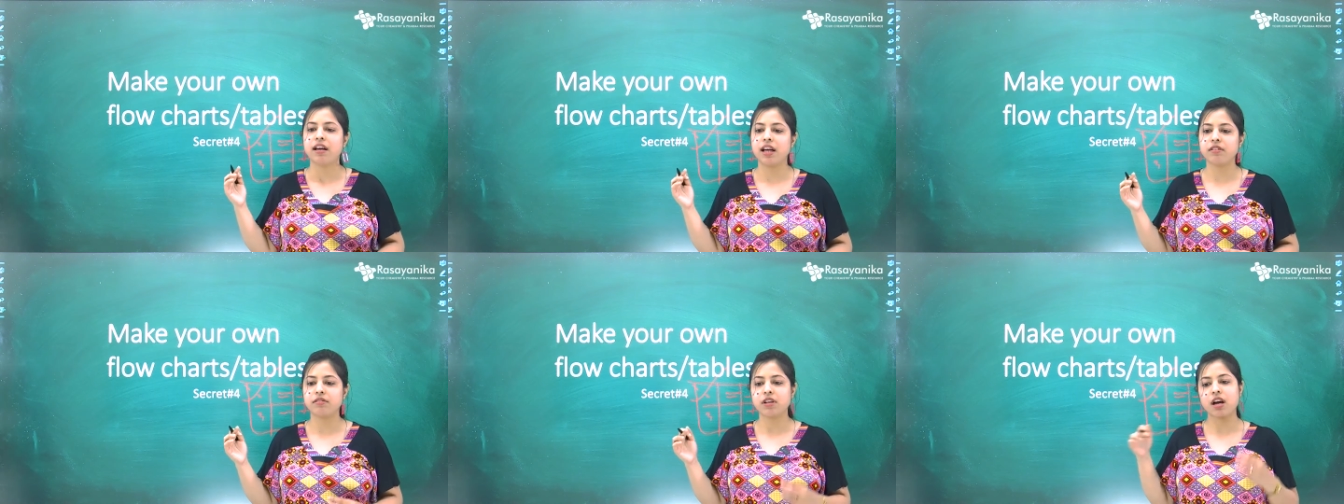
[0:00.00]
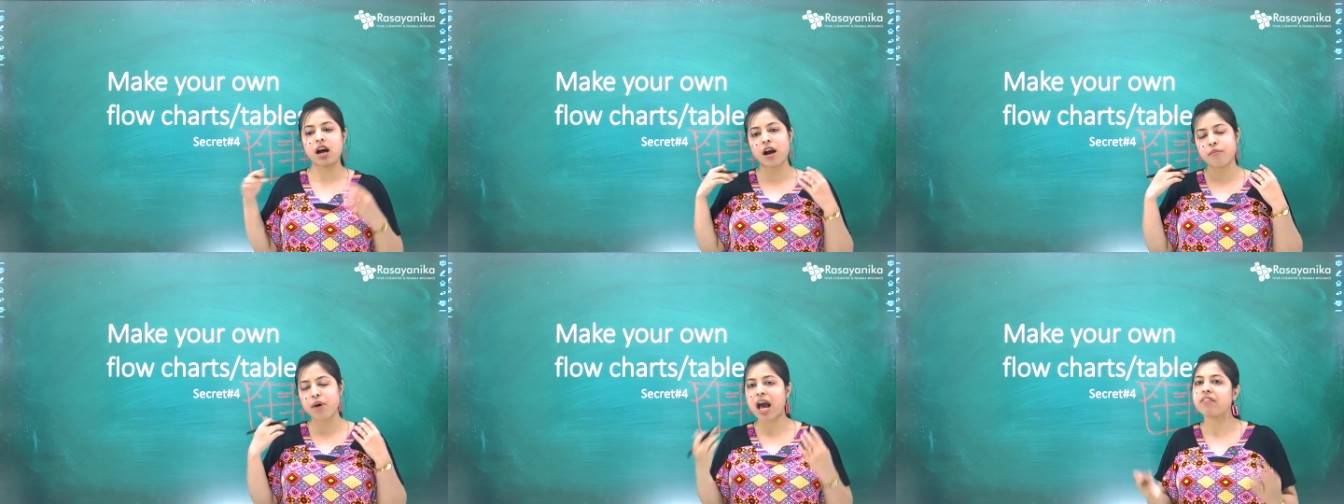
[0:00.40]
it
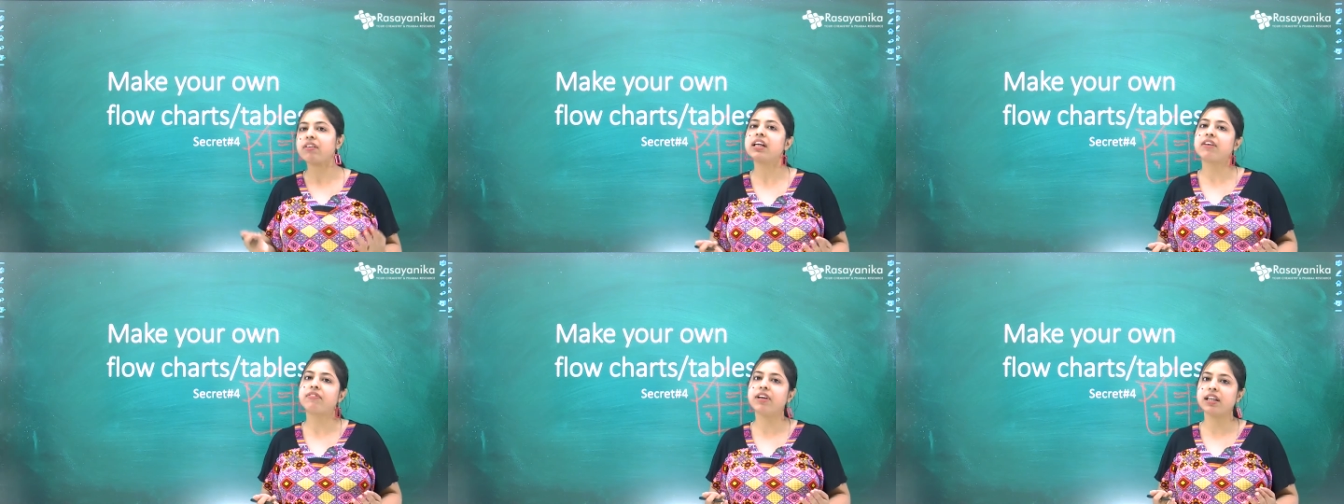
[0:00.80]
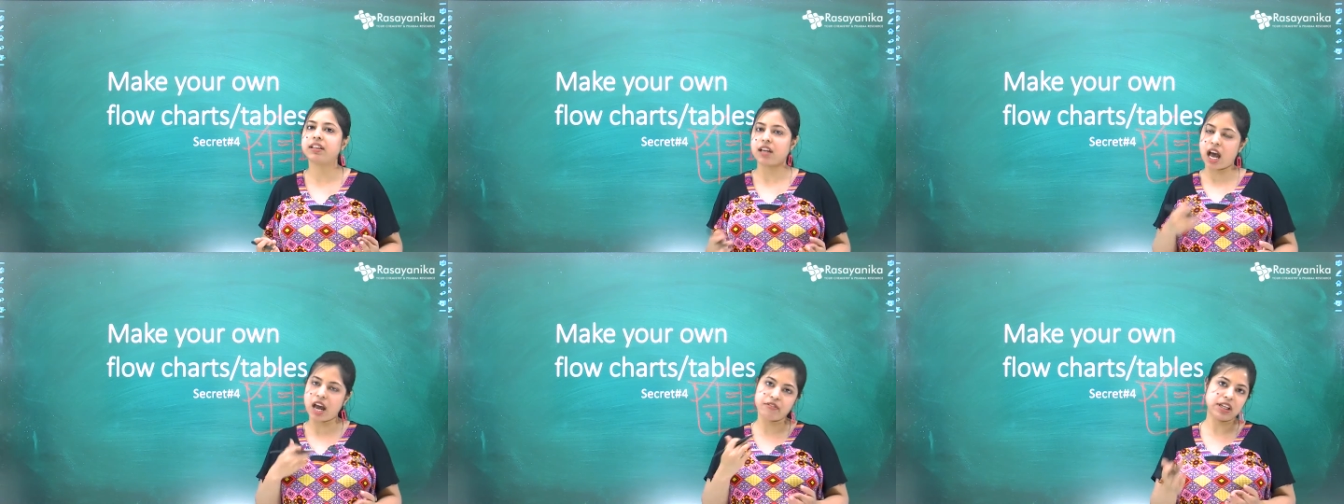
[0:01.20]
um, I will
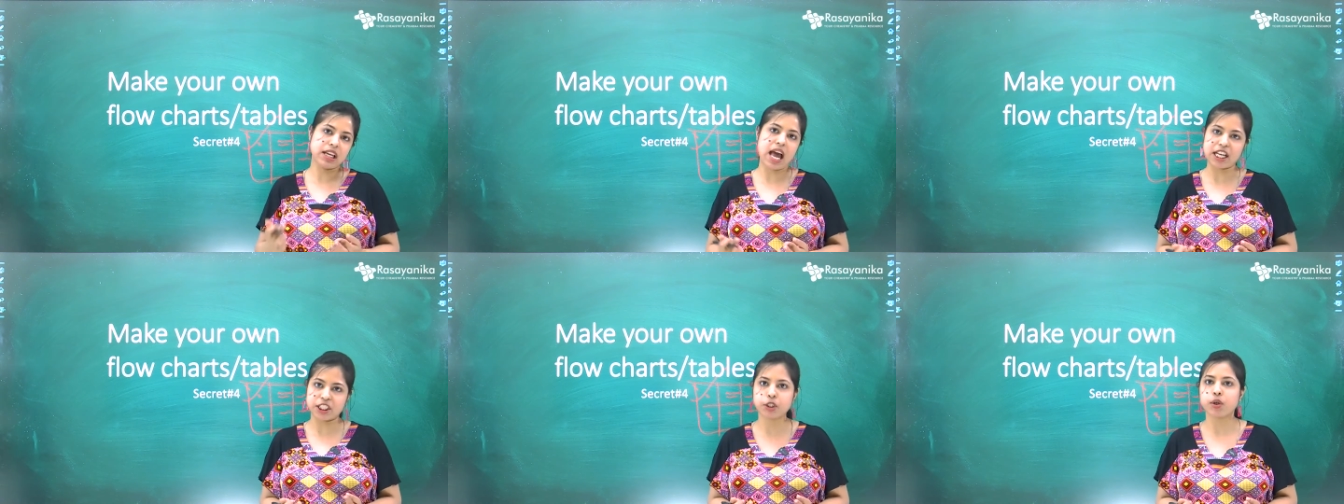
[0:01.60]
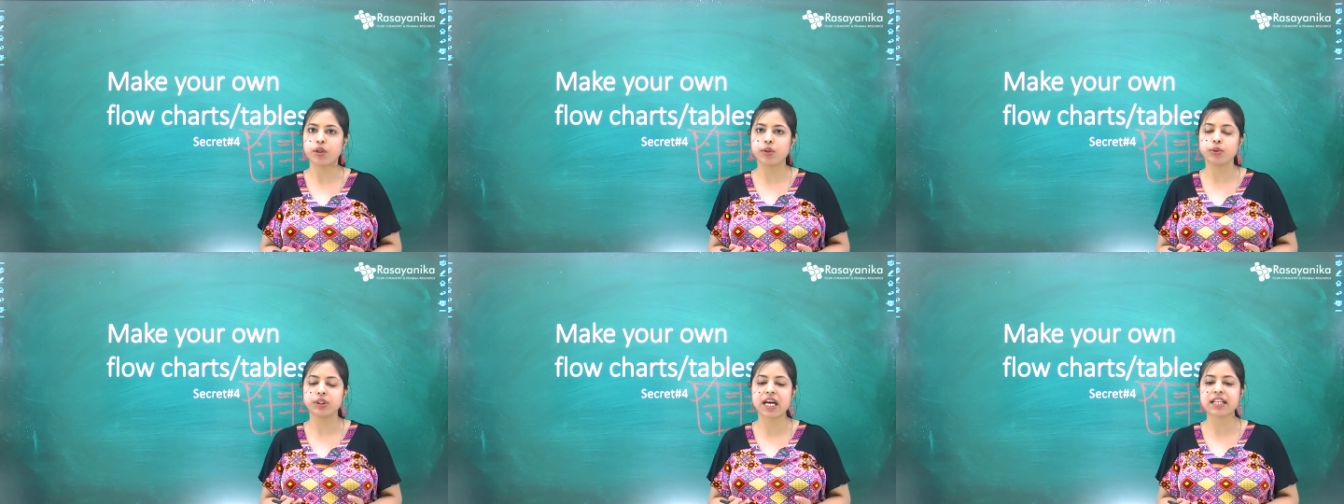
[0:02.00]
definitely, I will assure
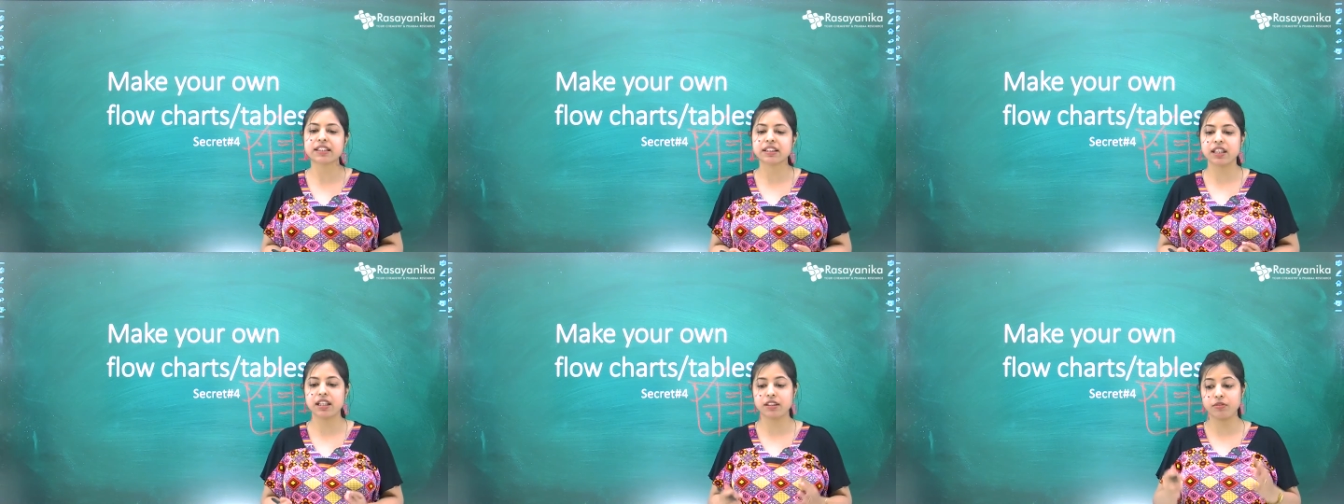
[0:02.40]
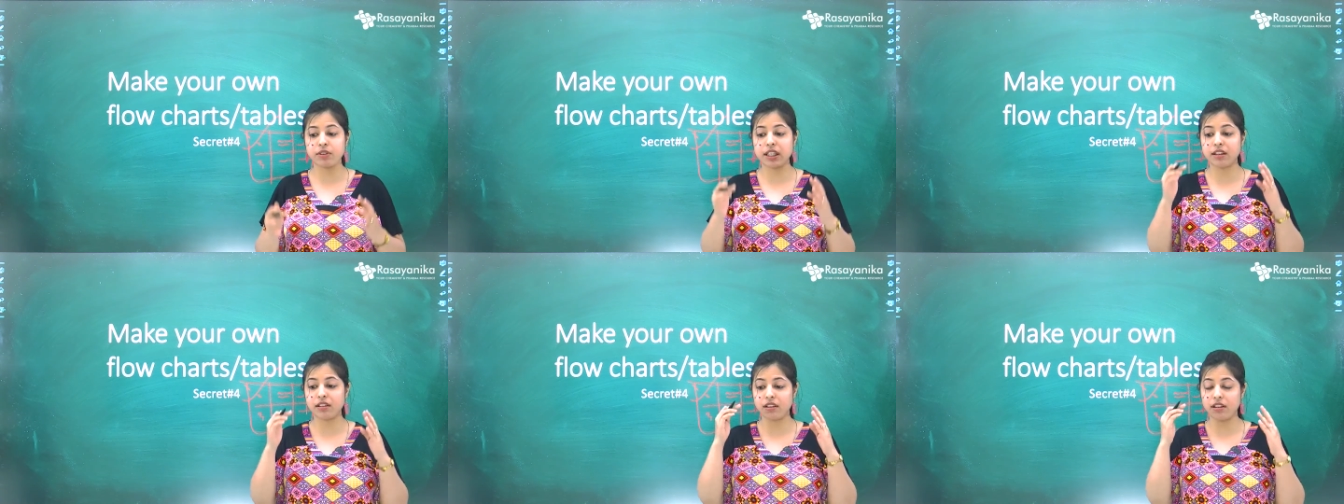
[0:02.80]
you that it
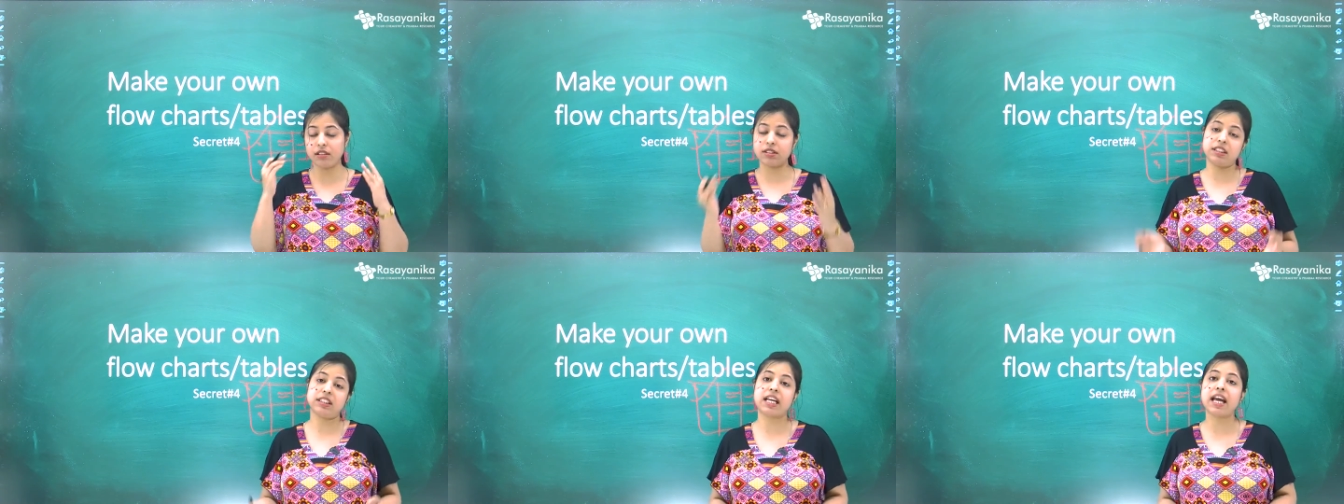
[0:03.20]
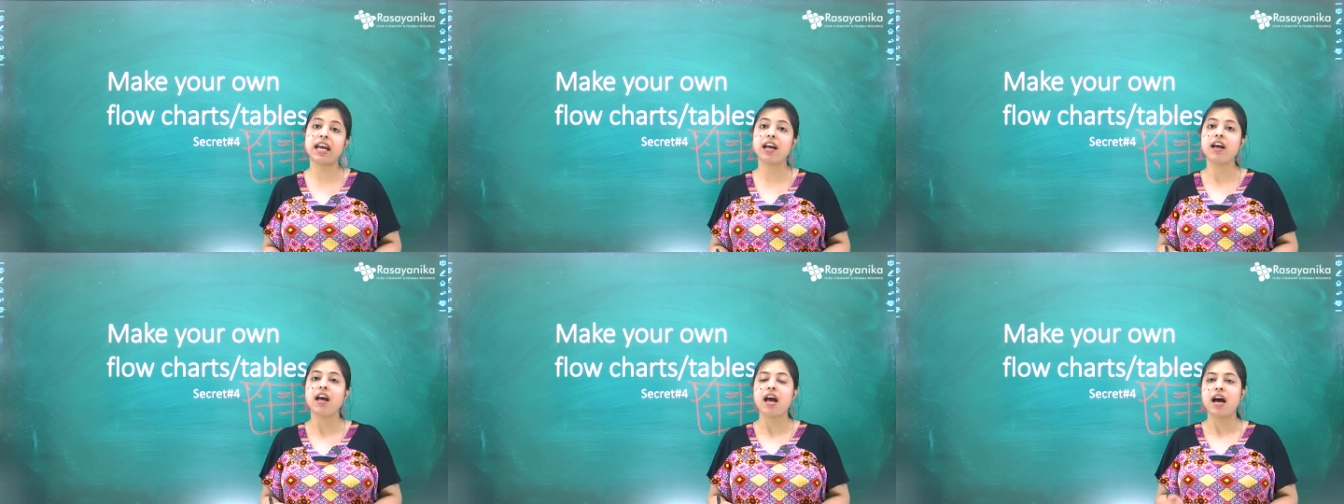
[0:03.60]
will
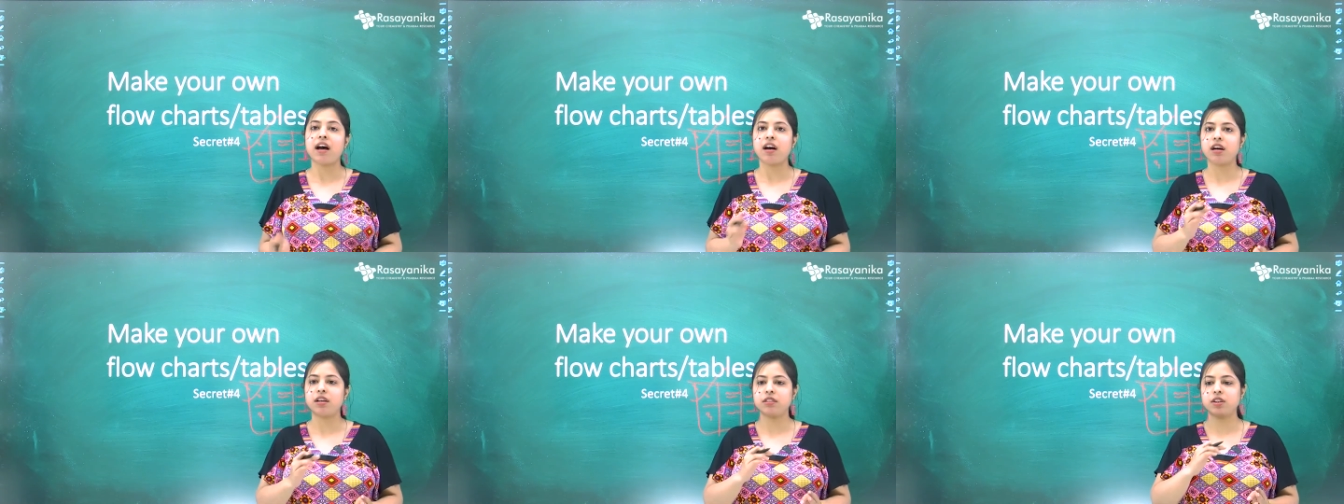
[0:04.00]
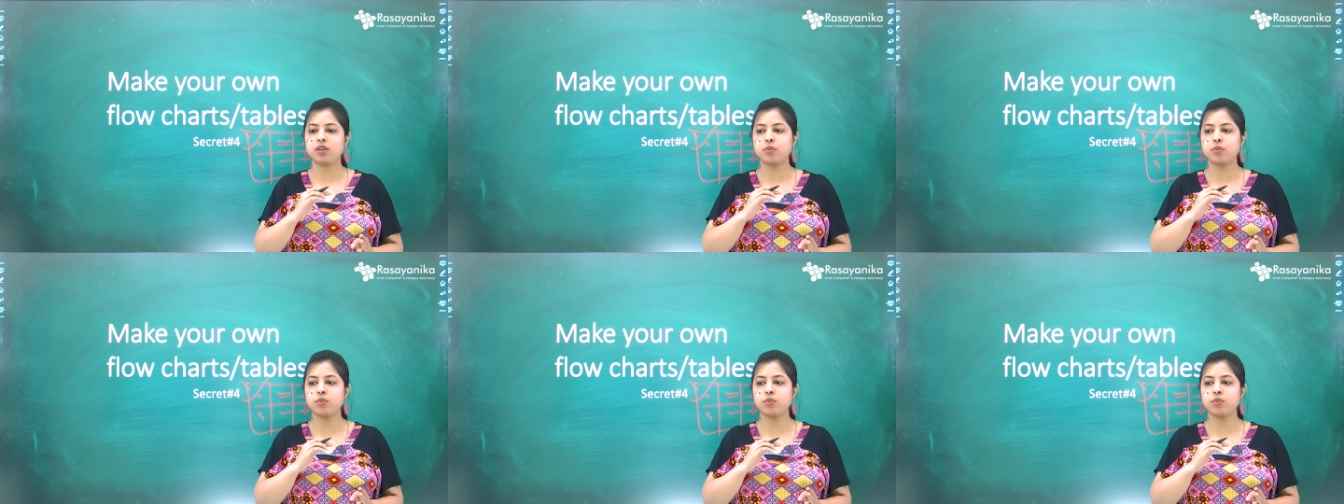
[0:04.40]
stay uh,